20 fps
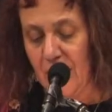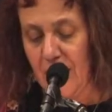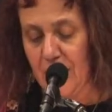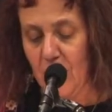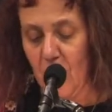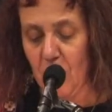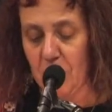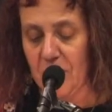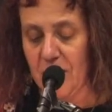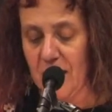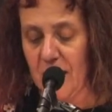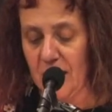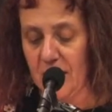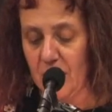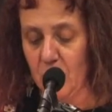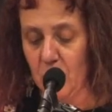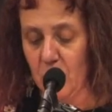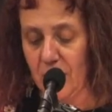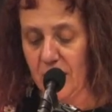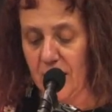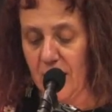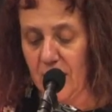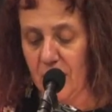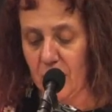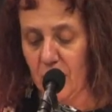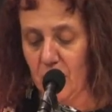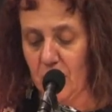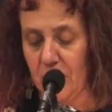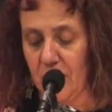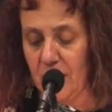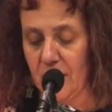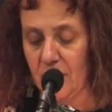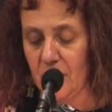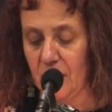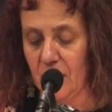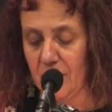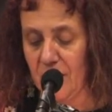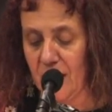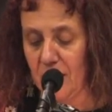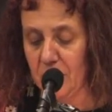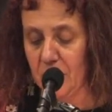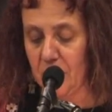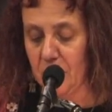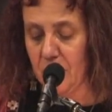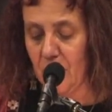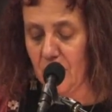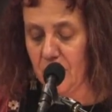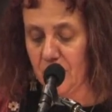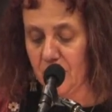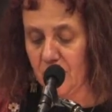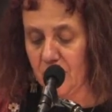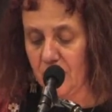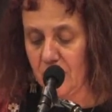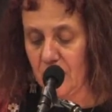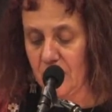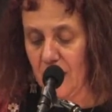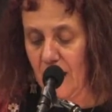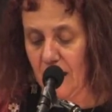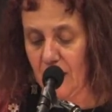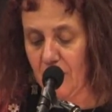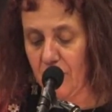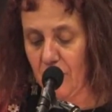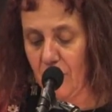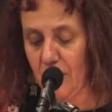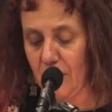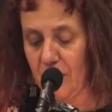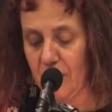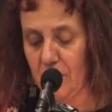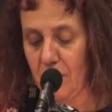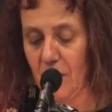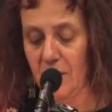an open-ended working group to develop proposals to take forward